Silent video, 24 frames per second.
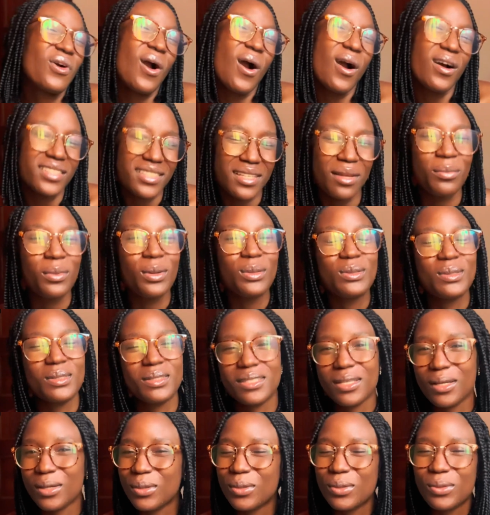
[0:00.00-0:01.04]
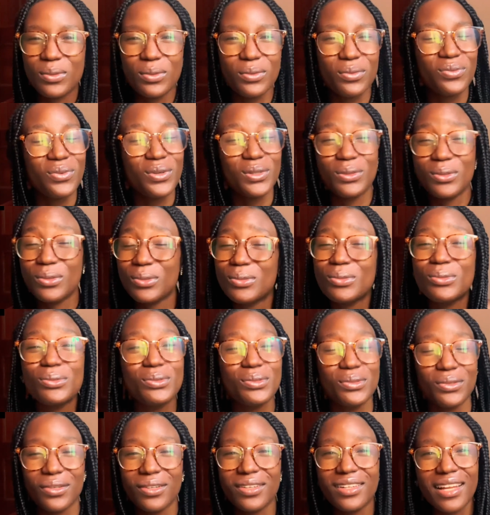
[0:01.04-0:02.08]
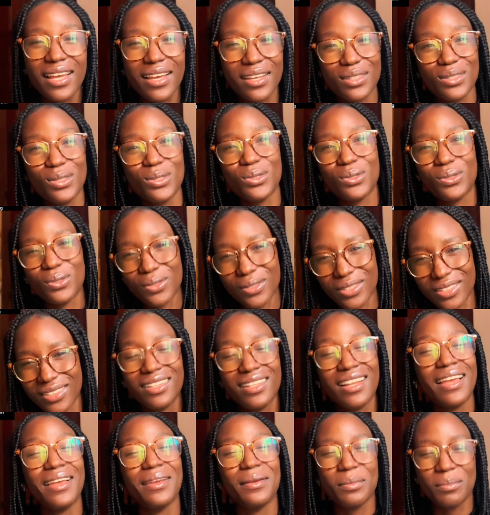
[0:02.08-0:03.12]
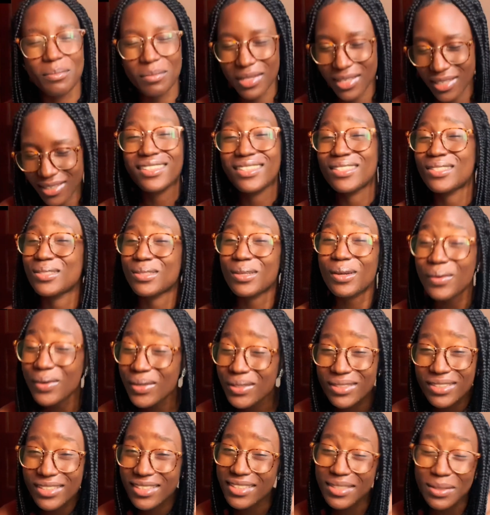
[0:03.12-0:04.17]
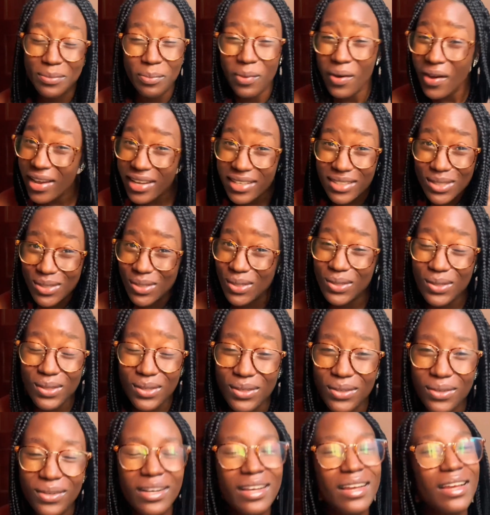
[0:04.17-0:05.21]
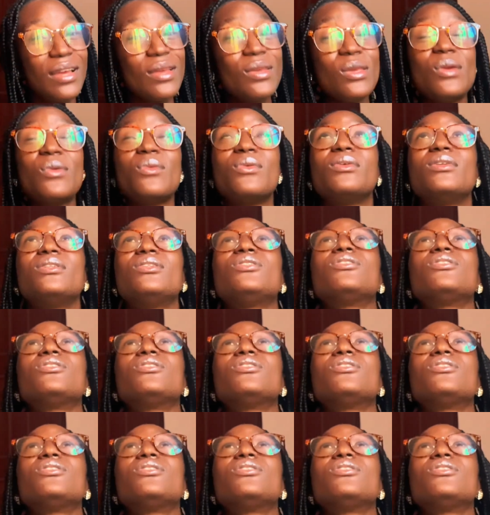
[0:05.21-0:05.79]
course, I'm going to tell you, for those who do not like drawing like me, sorry to disappoint you, you will